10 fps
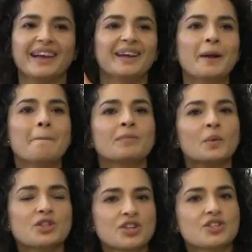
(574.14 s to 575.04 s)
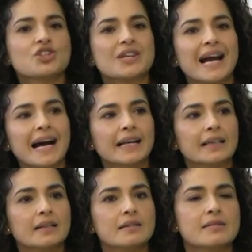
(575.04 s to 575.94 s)
been, which is
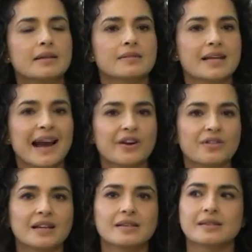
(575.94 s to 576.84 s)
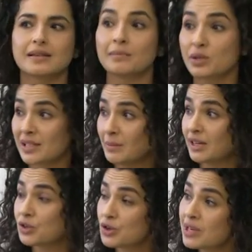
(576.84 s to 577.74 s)
jihadis and terrorists and Muslim
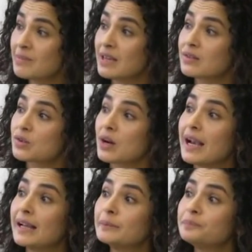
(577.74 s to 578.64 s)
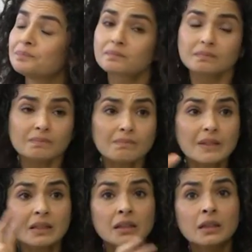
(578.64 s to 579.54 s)
extremists, right?
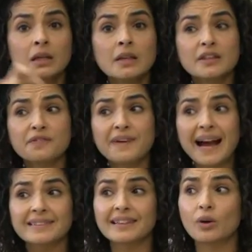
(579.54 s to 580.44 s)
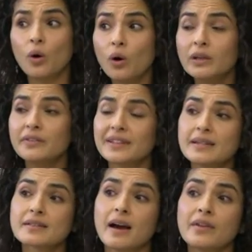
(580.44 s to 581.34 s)
The fact that all of
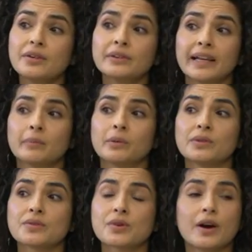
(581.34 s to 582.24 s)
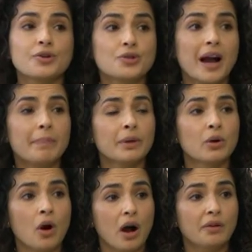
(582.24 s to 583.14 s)
these other labels are dropping
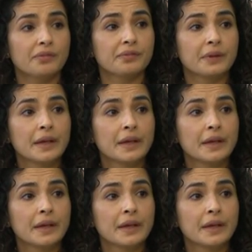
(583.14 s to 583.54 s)
off